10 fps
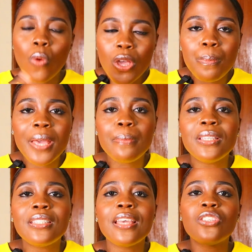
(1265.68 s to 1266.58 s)
When you make
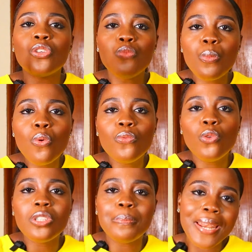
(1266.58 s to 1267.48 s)
mistakes, remove
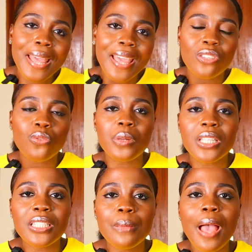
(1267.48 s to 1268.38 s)
those bad eggs from
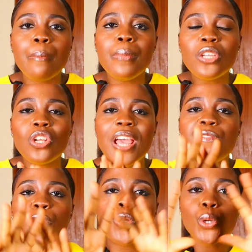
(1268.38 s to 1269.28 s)
the team and make sure that you
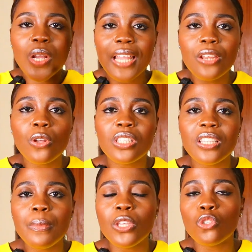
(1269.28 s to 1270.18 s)
have curated your
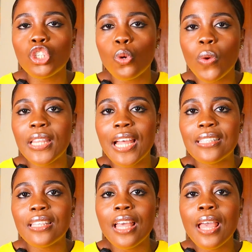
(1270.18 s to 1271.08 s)
team in such a way
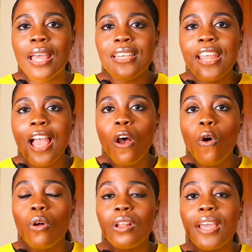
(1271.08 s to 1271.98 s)
that they are
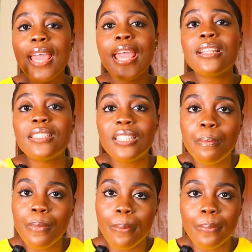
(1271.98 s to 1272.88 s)
all A
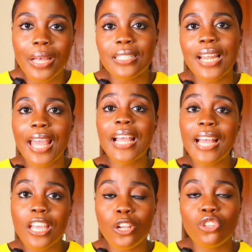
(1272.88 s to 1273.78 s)
team members,
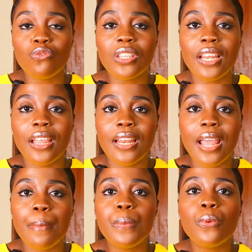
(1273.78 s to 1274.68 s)
like I illustrated
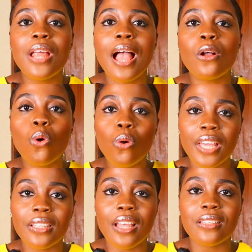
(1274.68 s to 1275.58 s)
earlier. People that are
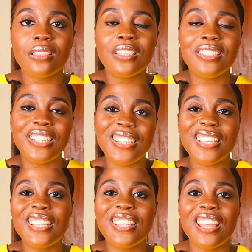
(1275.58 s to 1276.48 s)
go-getters,
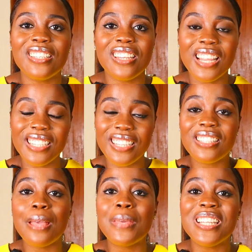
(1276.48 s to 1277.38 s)
dedicated,
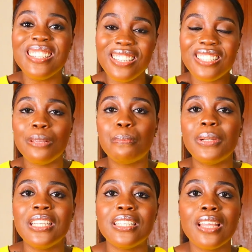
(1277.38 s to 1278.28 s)
determined,
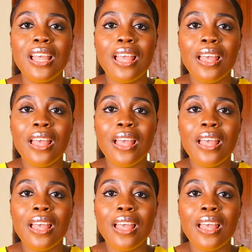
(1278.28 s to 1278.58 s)
disciplined,